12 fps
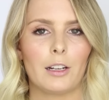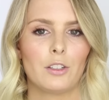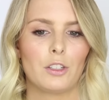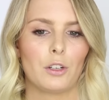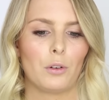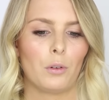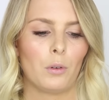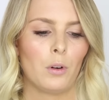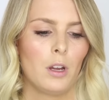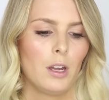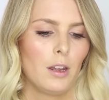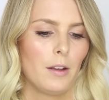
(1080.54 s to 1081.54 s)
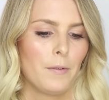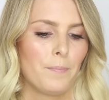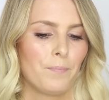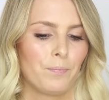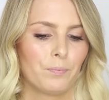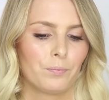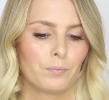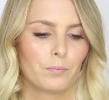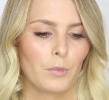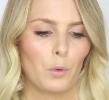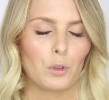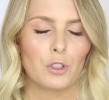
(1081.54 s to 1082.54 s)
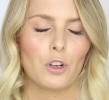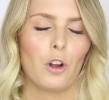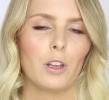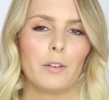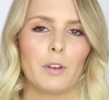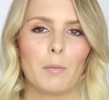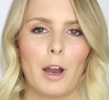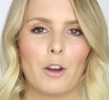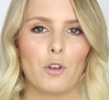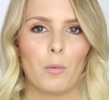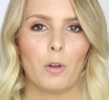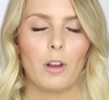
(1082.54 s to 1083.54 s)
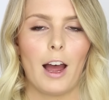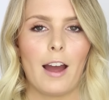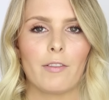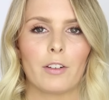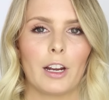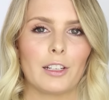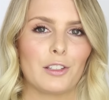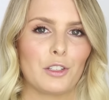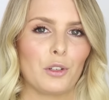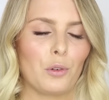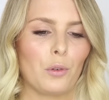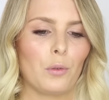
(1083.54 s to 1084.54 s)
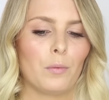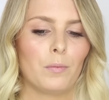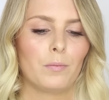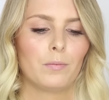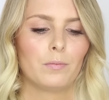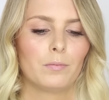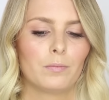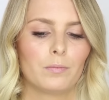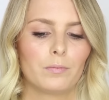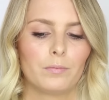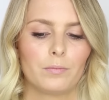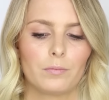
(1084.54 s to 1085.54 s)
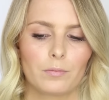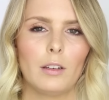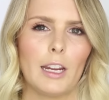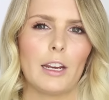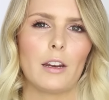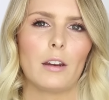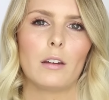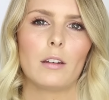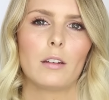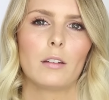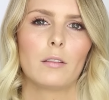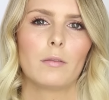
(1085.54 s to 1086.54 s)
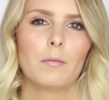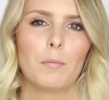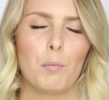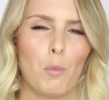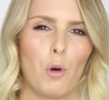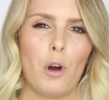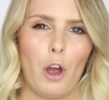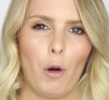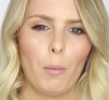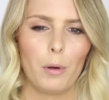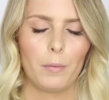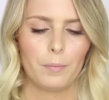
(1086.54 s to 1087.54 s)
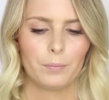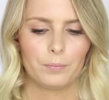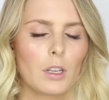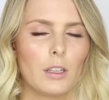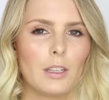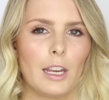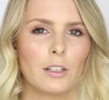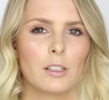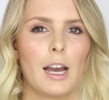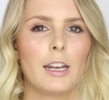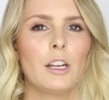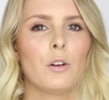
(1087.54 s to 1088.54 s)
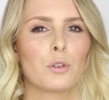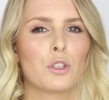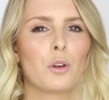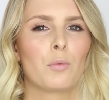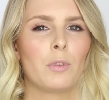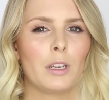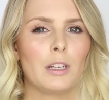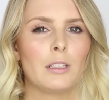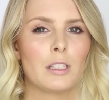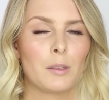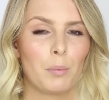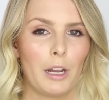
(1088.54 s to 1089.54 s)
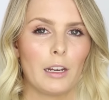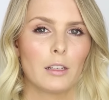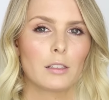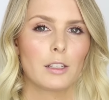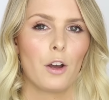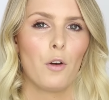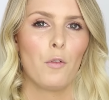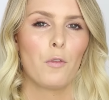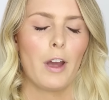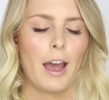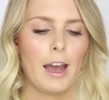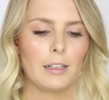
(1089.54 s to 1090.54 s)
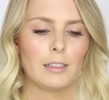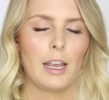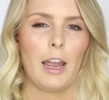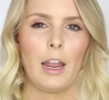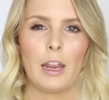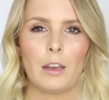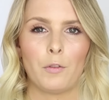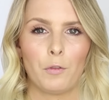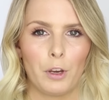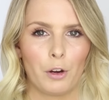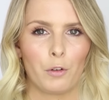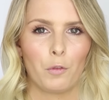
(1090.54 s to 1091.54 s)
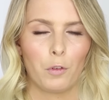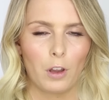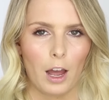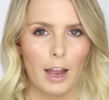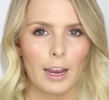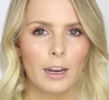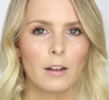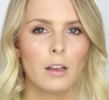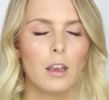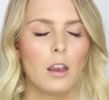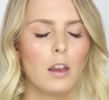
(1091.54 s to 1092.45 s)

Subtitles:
I still was not living my normal life, and I still needed more help. The anxiety also really displayed itself as a fear of flying,